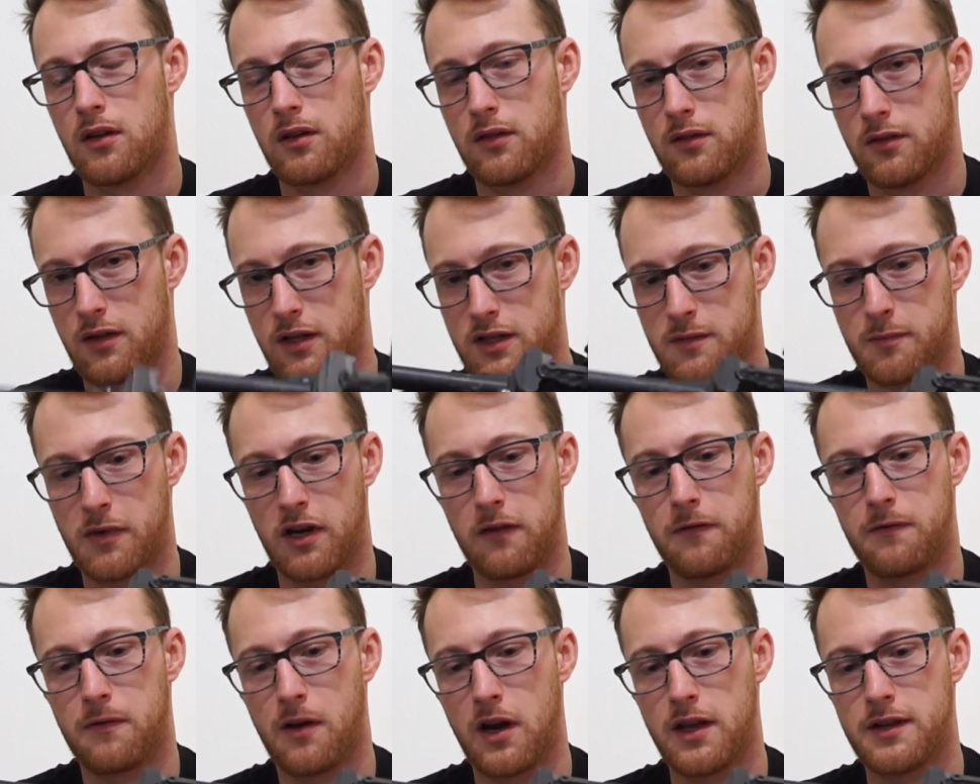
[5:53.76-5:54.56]
That's my
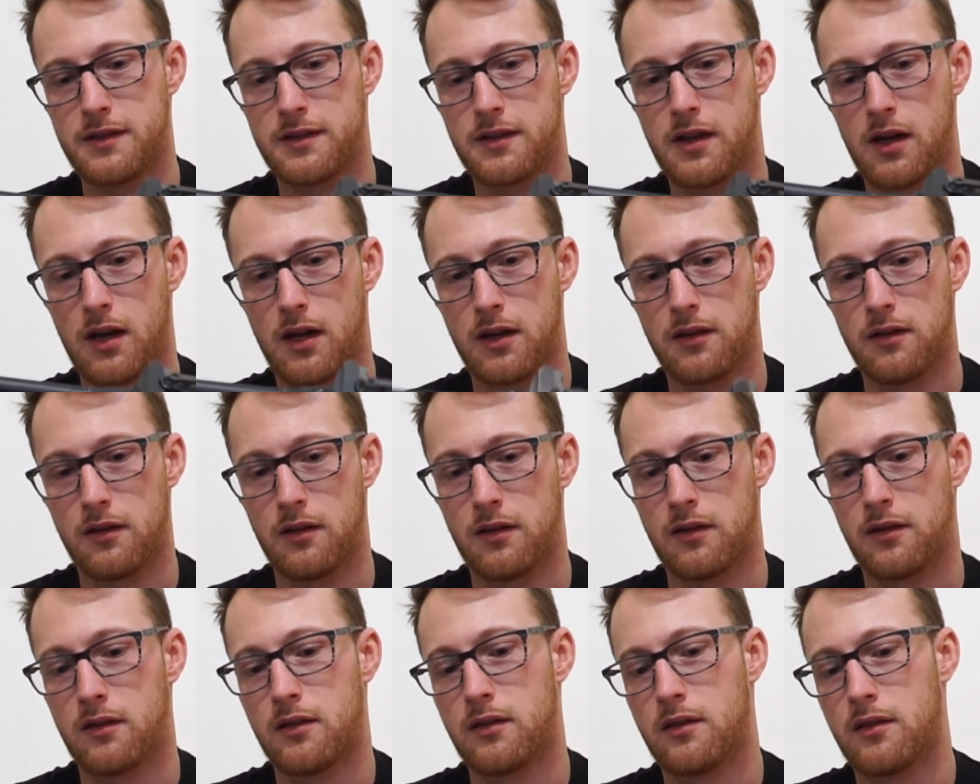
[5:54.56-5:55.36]
friend's gun.
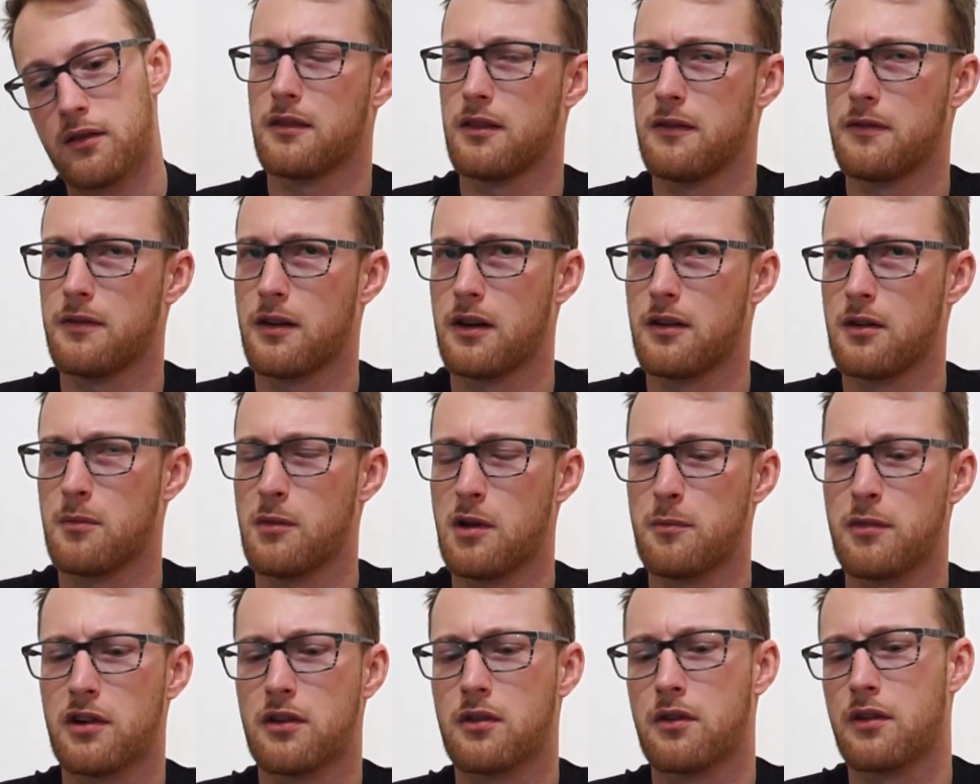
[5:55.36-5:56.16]
If I
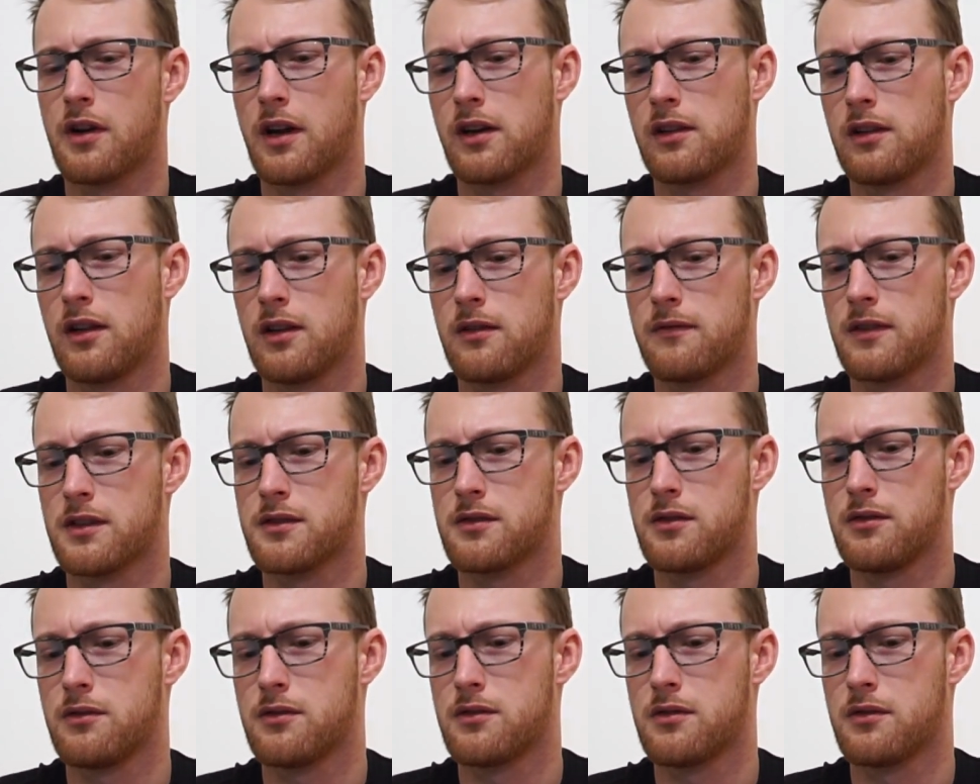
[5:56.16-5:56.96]
remember correctly, it was
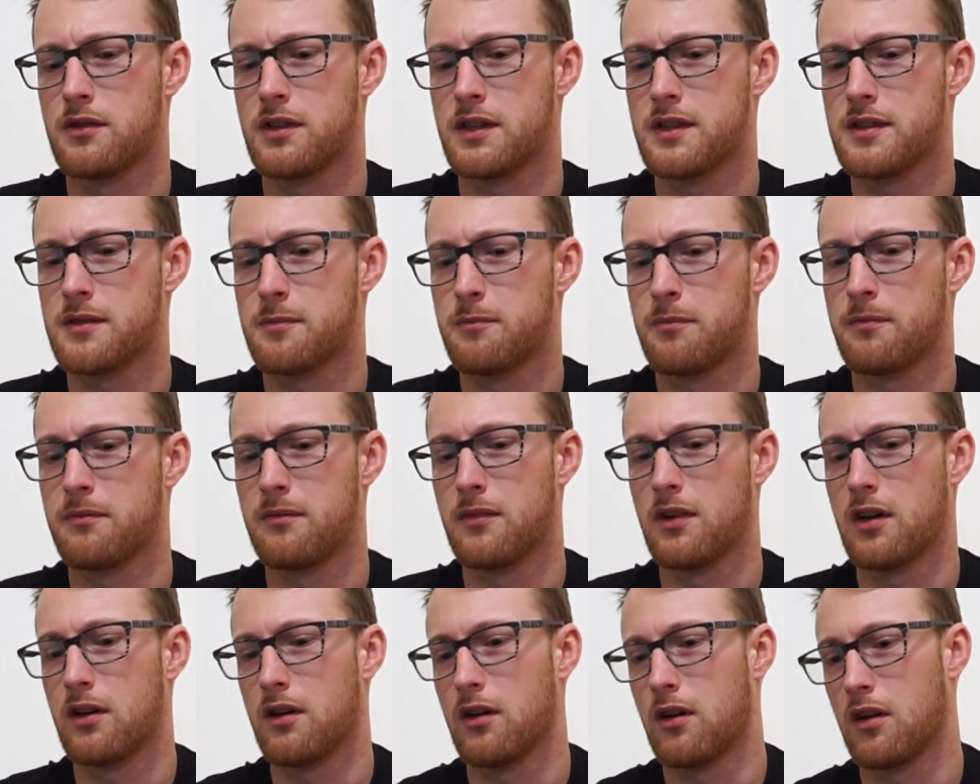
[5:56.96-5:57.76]
due to
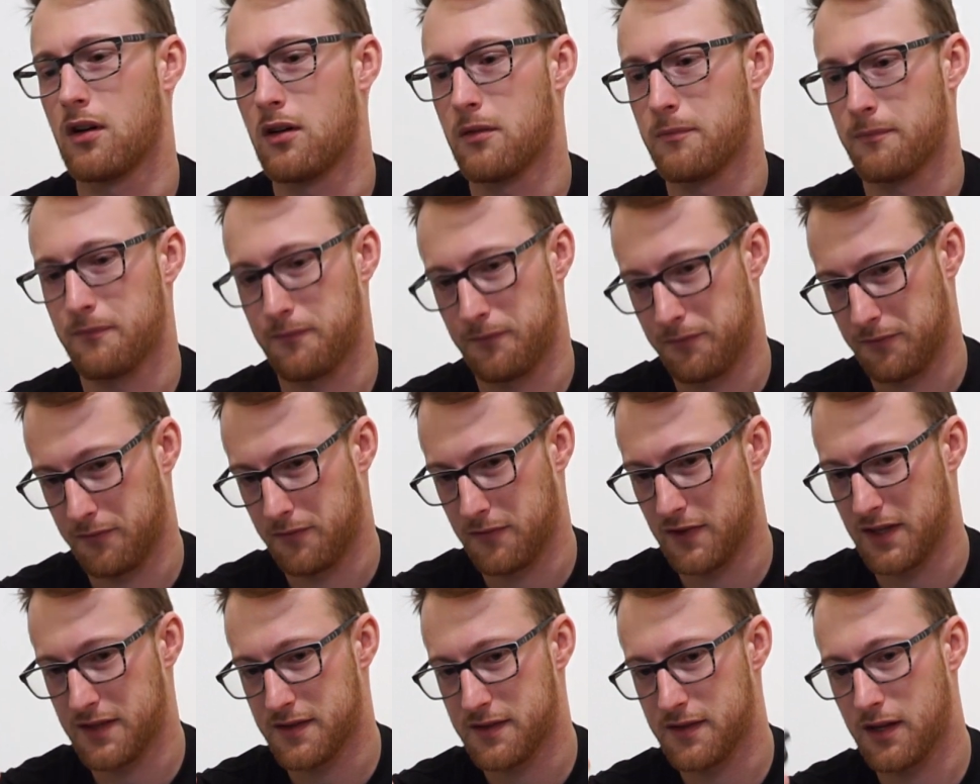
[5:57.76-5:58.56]

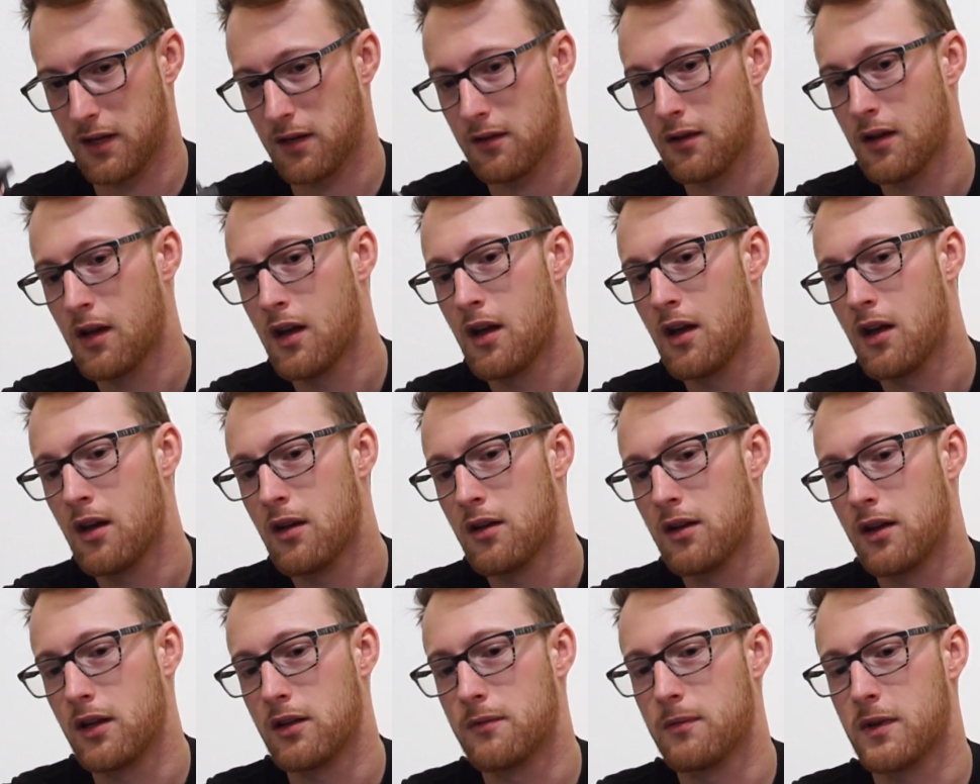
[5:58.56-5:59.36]
this thing.
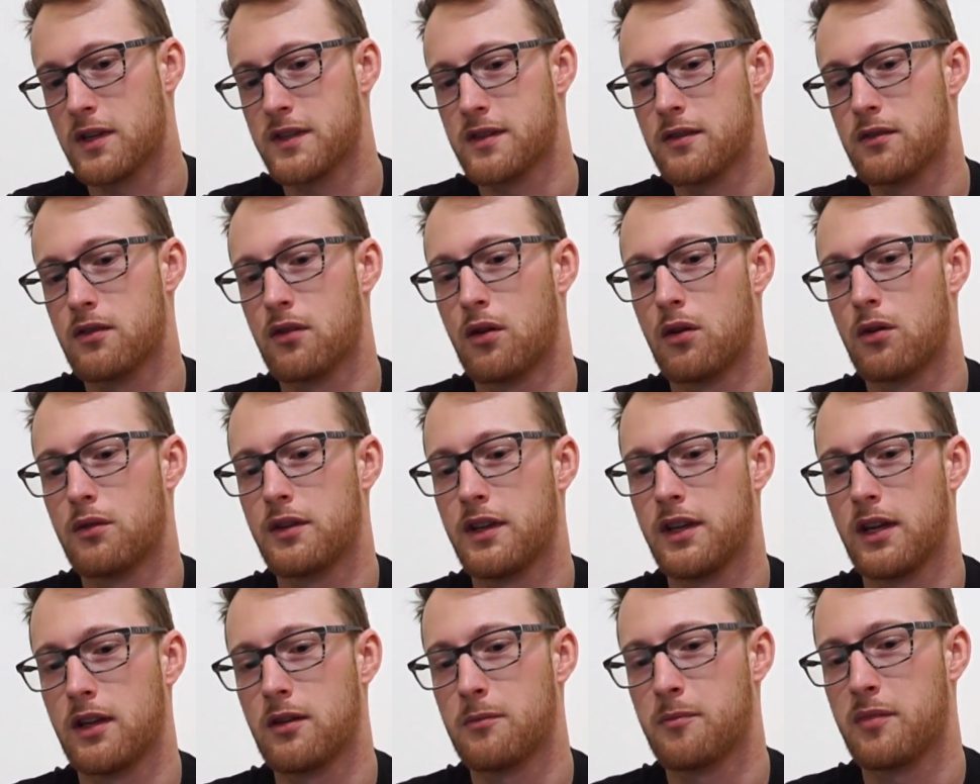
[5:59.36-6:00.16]
It wasn't
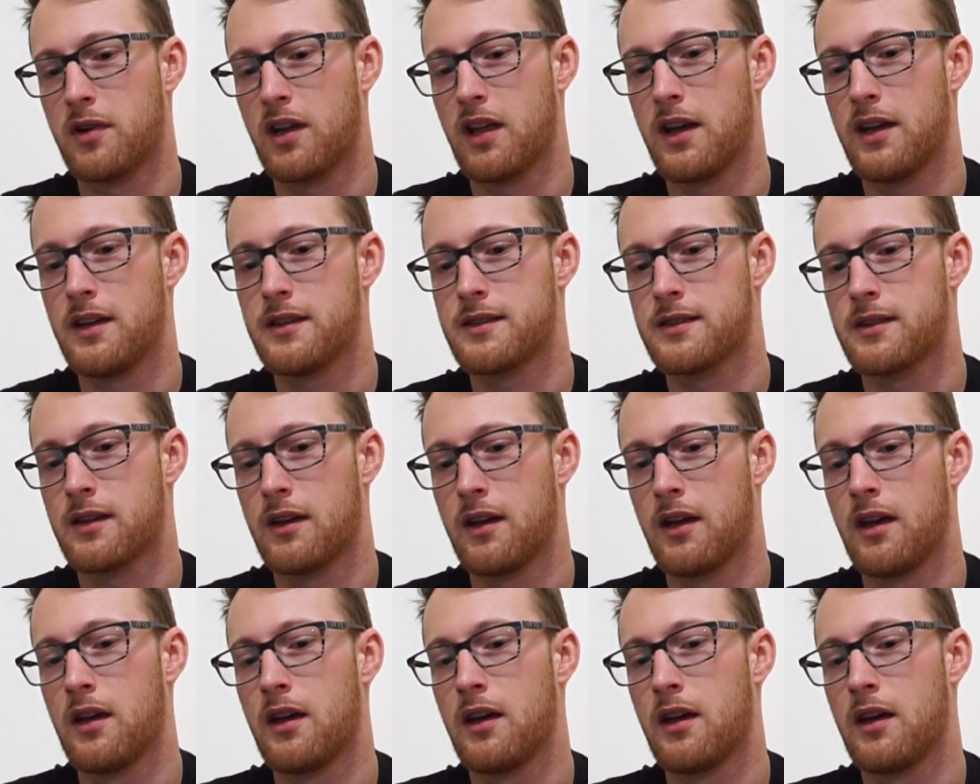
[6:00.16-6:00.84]
holding in place.